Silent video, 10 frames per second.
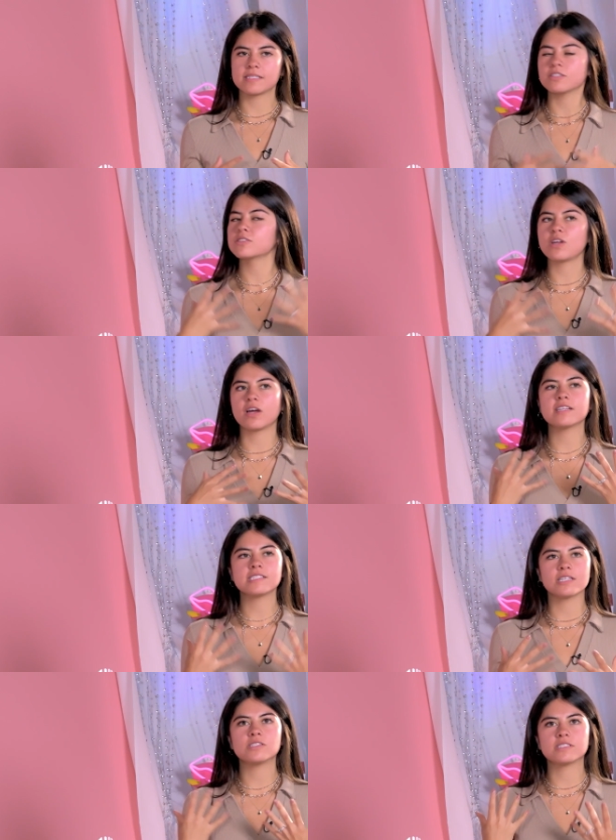There's not a
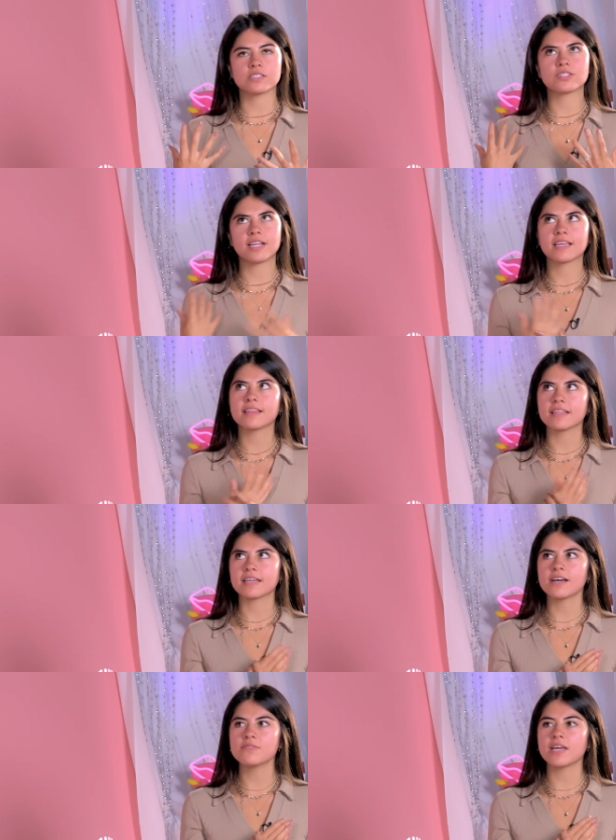single dish that I can
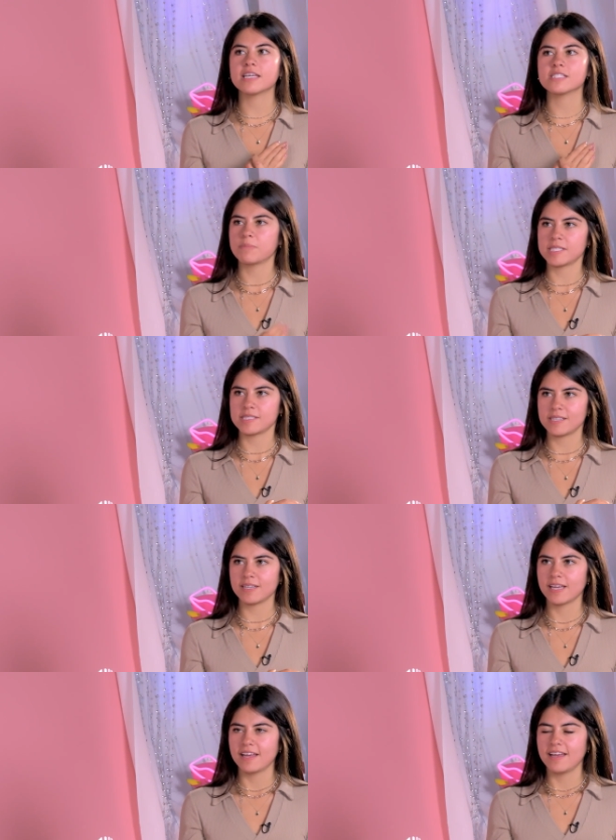think of that is
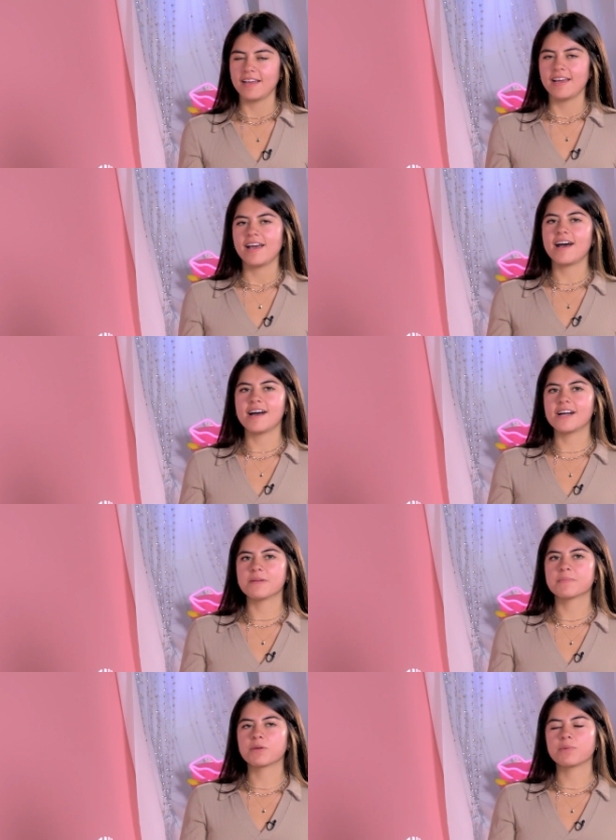spicy. Um, Interesting.
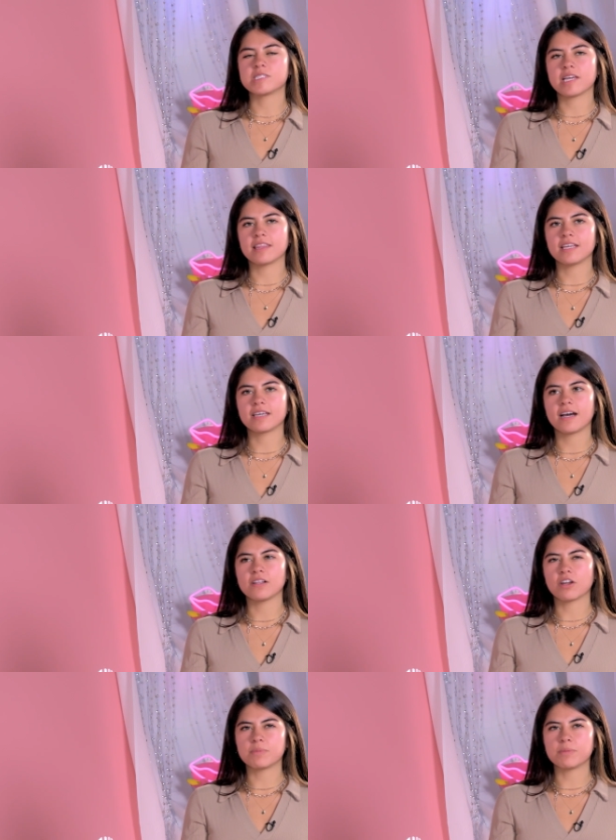Um, which I think a
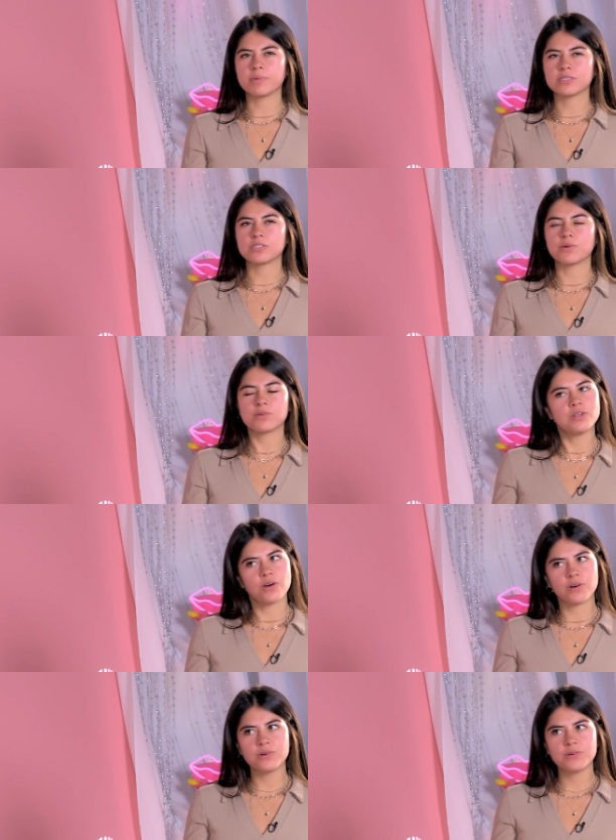lot of people don't
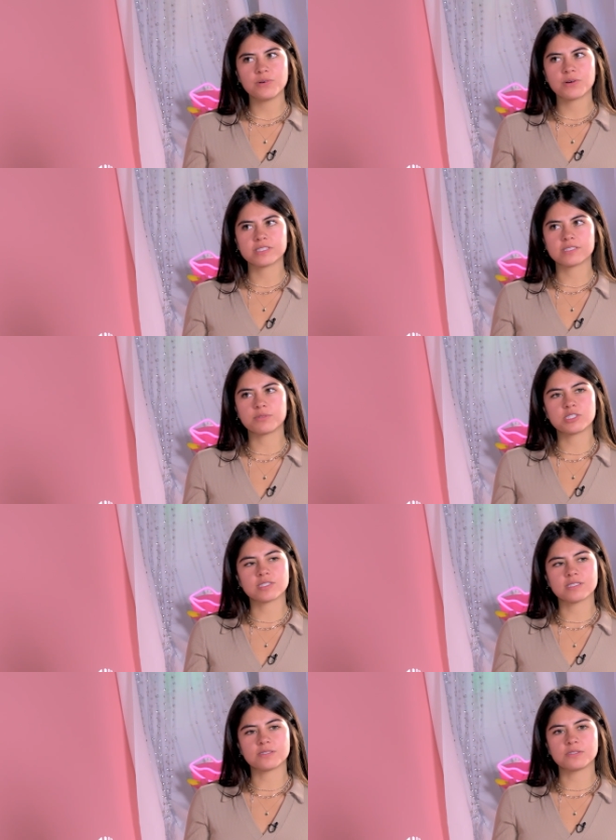know or would
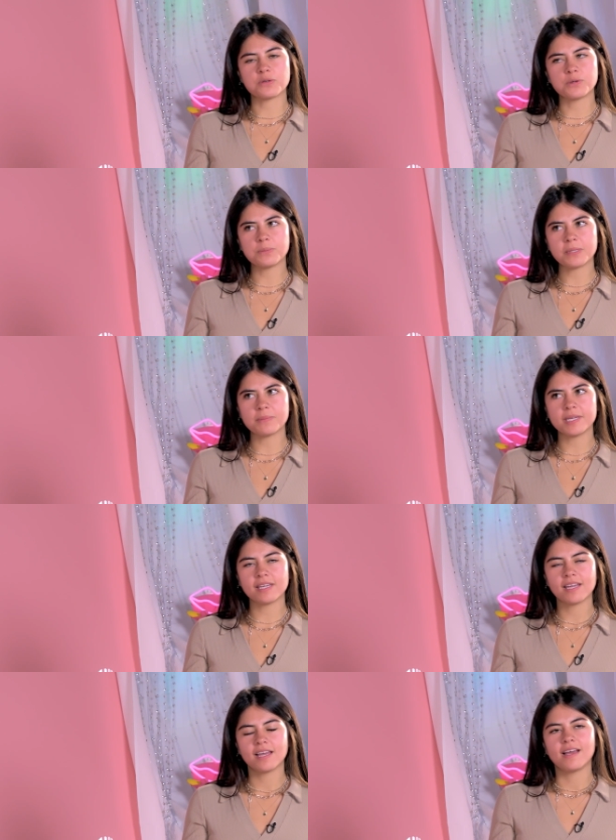just assume maybe.